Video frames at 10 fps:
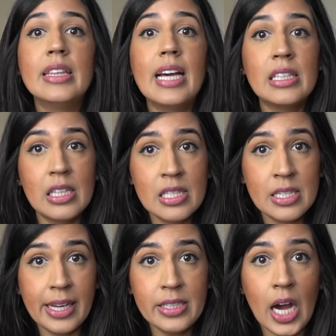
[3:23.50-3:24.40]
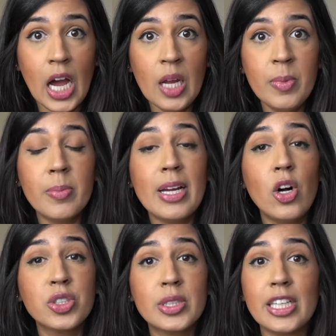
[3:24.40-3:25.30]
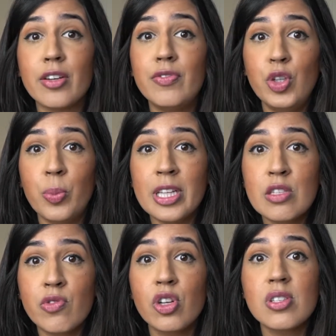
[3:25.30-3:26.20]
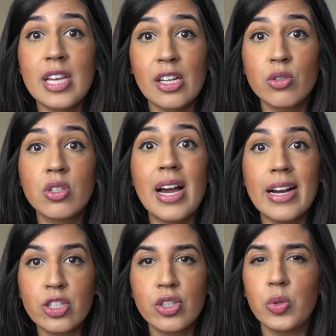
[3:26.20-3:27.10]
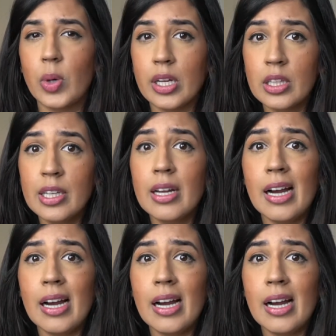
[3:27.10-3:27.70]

That does take time. It may also take a few months for your cycles to actually regulate